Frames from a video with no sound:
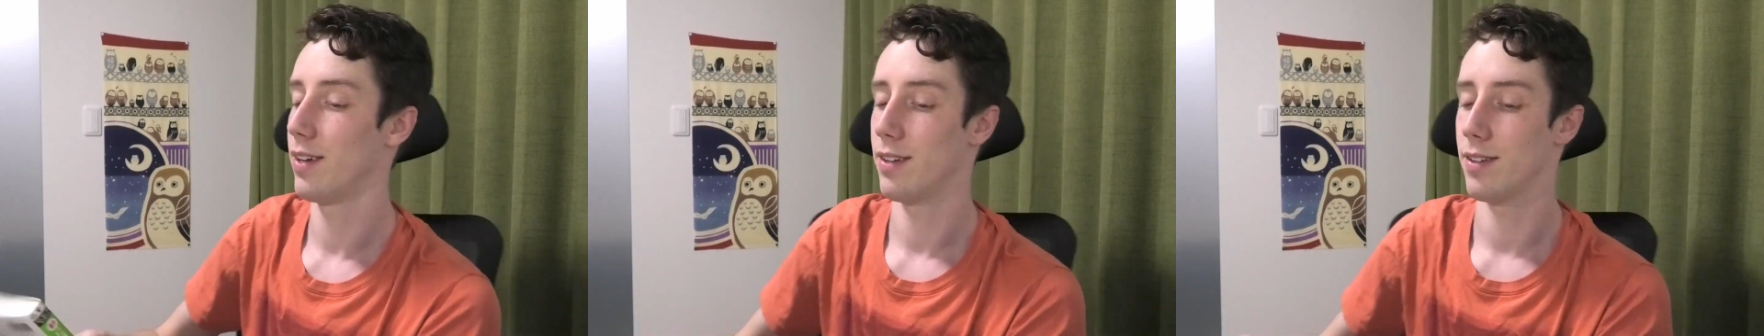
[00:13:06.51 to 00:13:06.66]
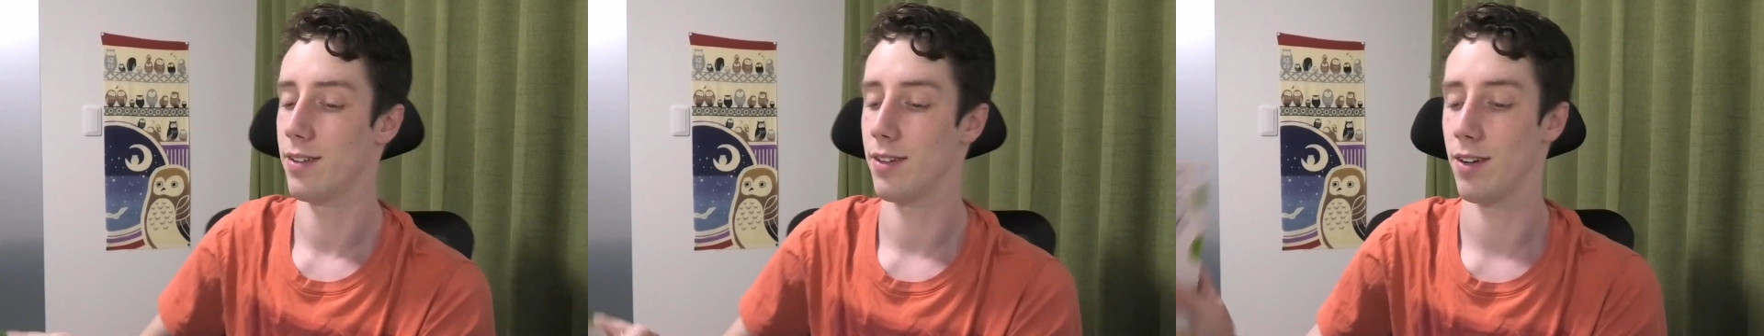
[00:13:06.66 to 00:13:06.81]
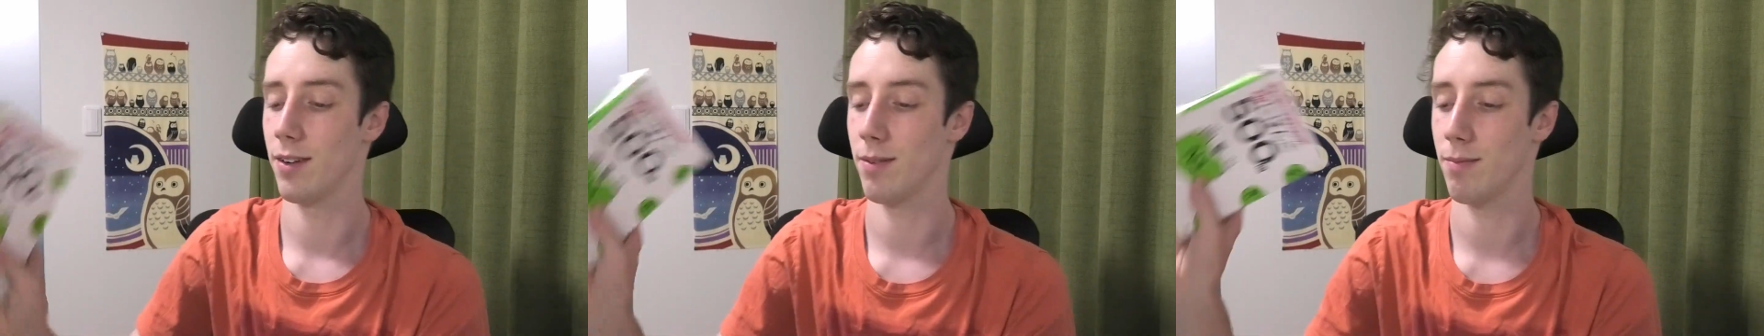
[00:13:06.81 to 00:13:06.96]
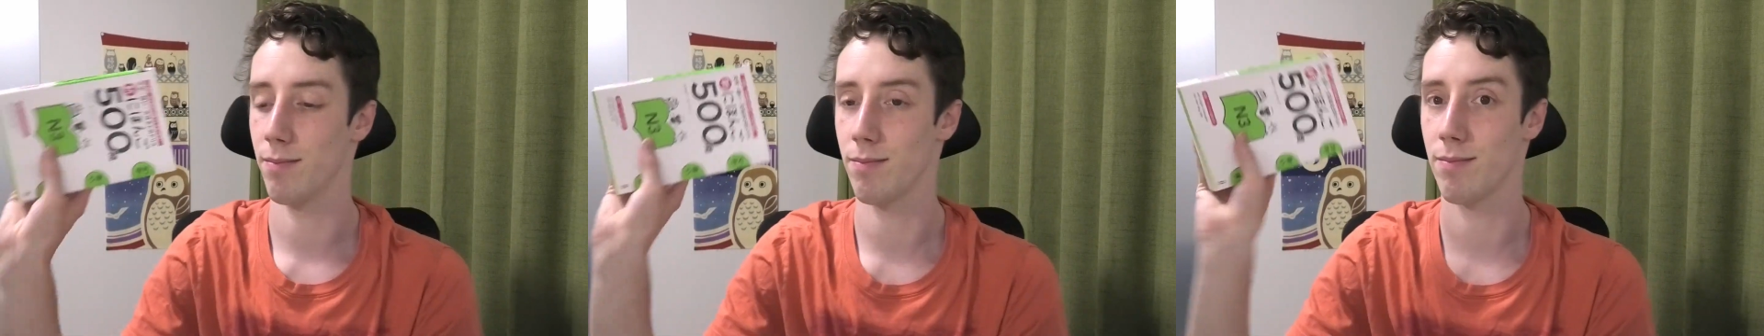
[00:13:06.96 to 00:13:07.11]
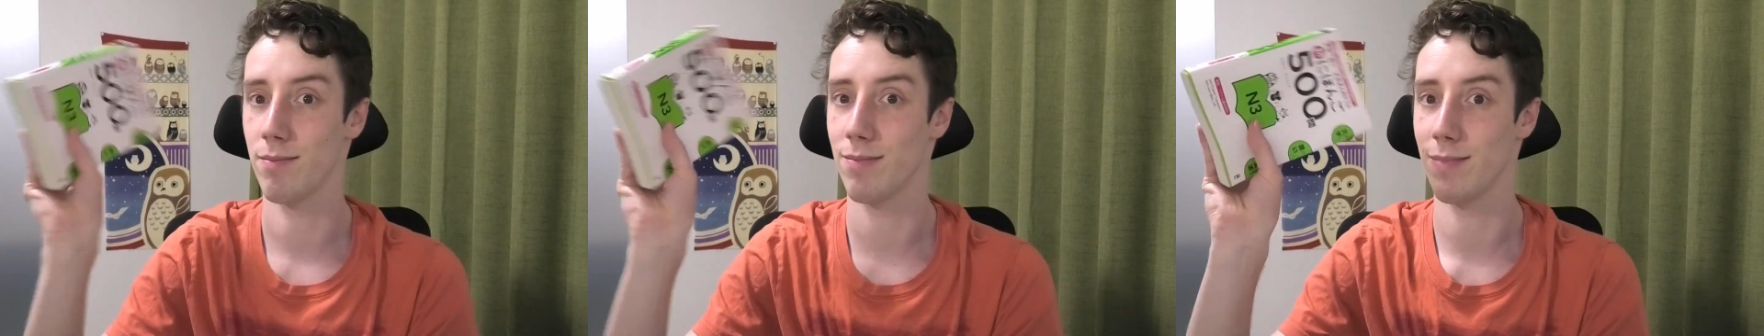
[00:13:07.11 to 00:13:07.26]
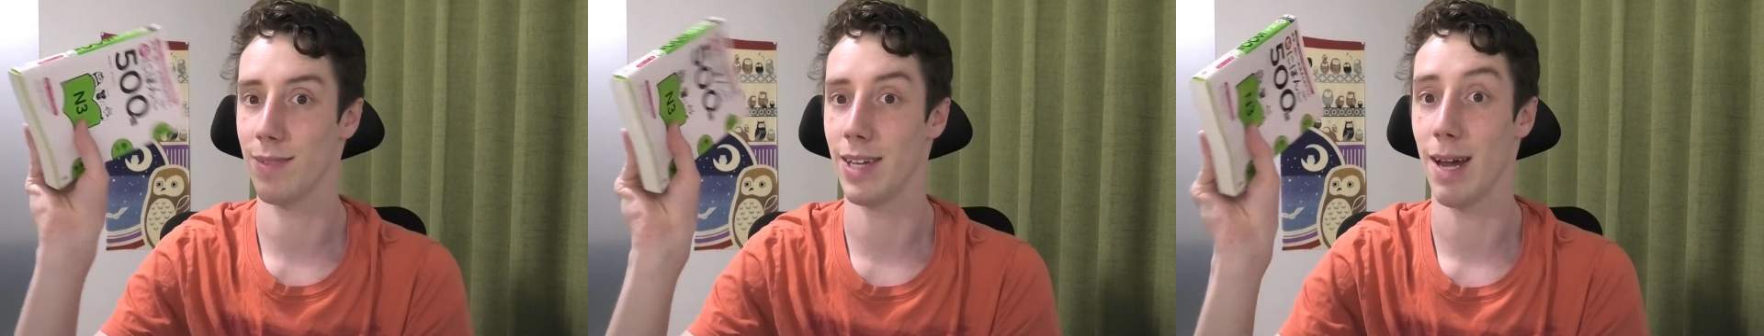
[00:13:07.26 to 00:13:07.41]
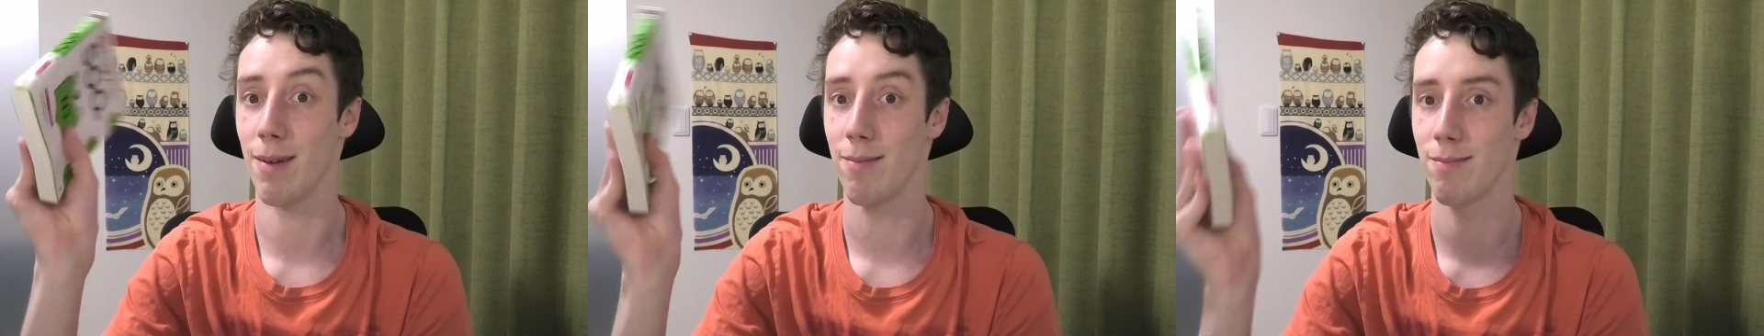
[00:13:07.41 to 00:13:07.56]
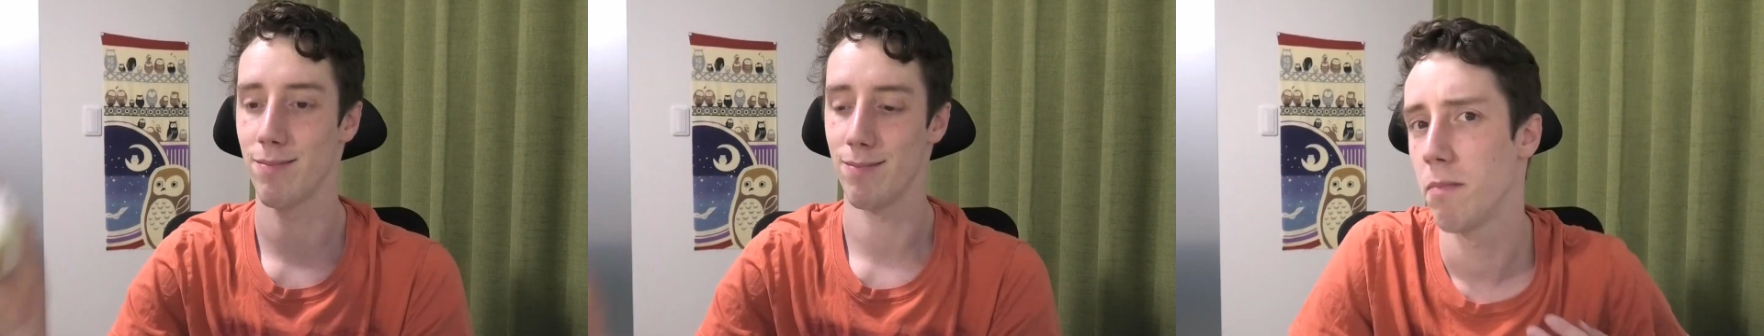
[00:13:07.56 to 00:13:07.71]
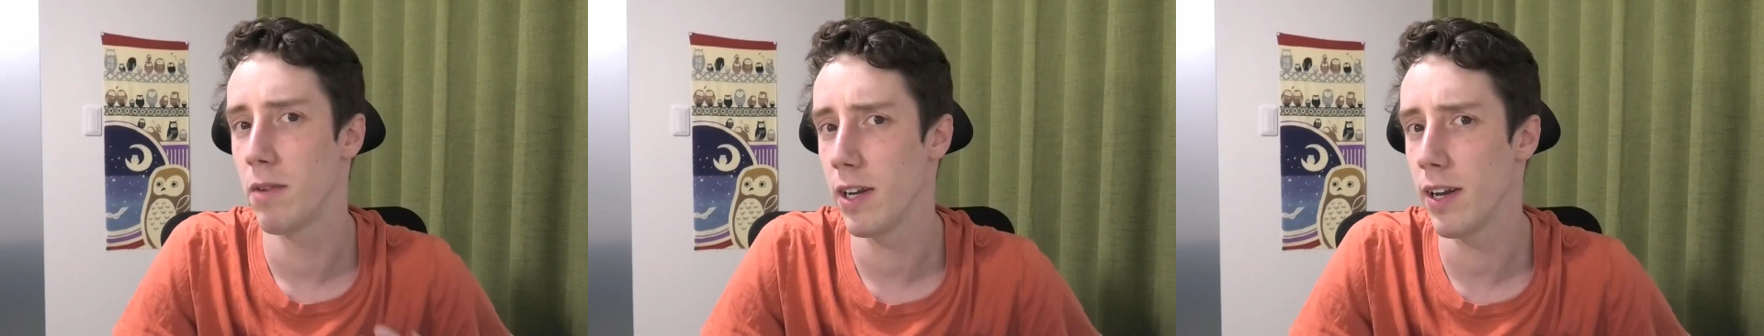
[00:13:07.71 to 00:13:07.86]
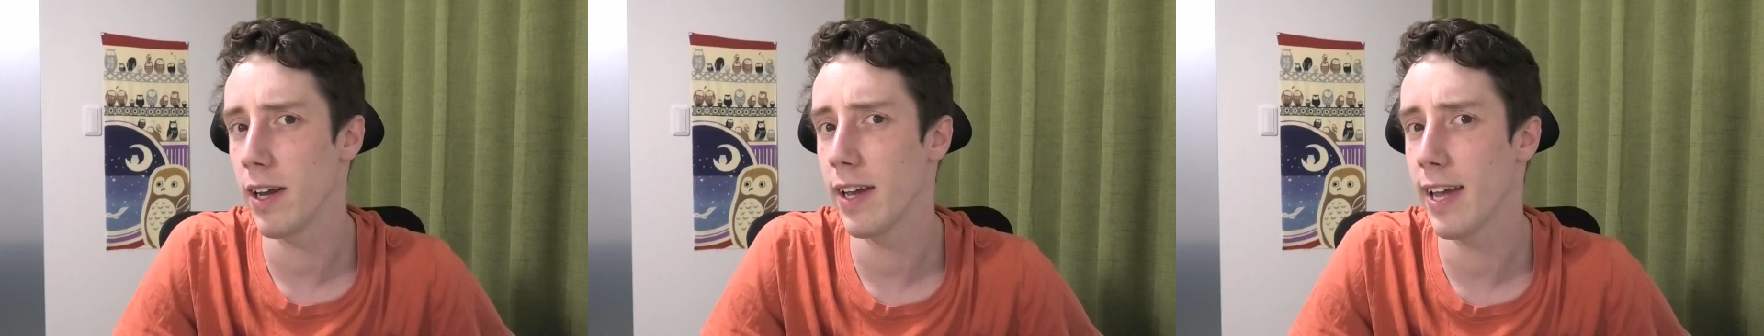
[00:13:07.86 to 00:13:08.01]
So yeah.
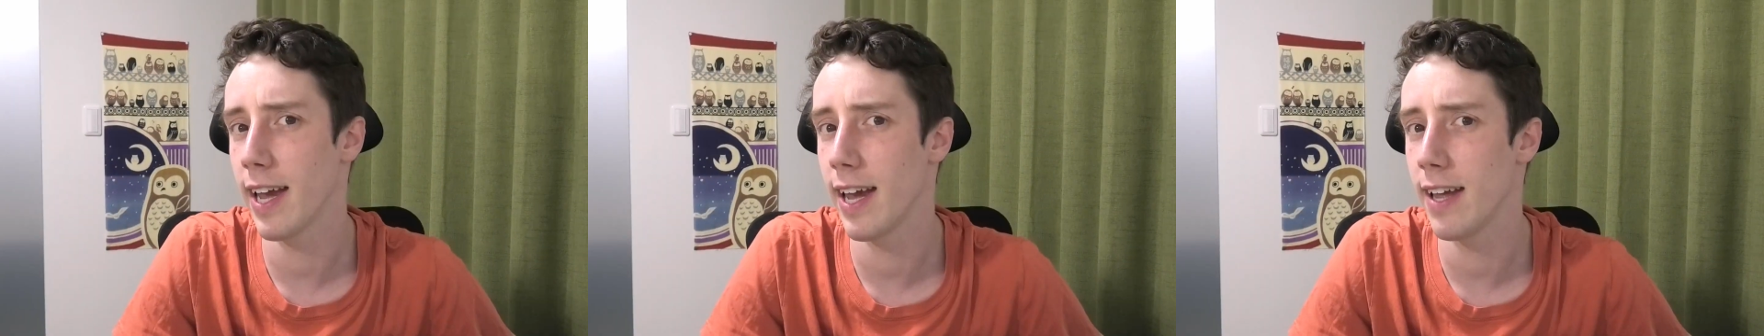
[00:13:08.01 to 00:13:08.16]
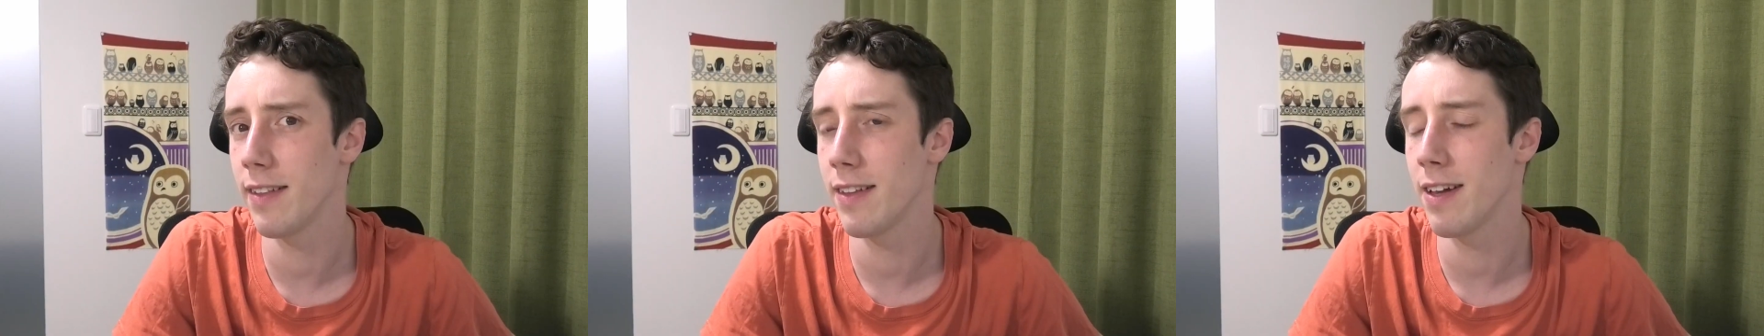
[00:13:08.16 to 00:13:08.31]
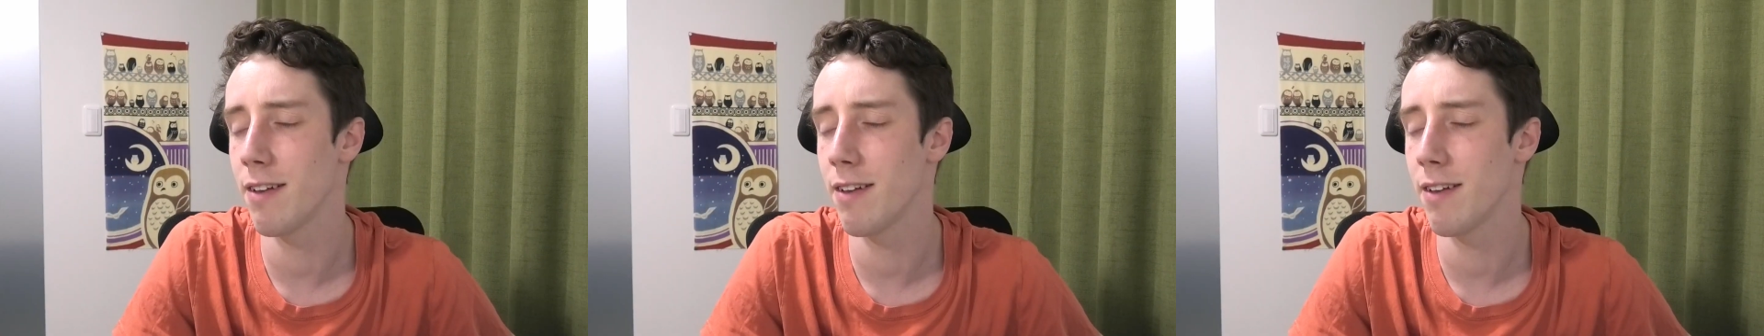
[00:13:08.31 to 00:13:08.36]
But again,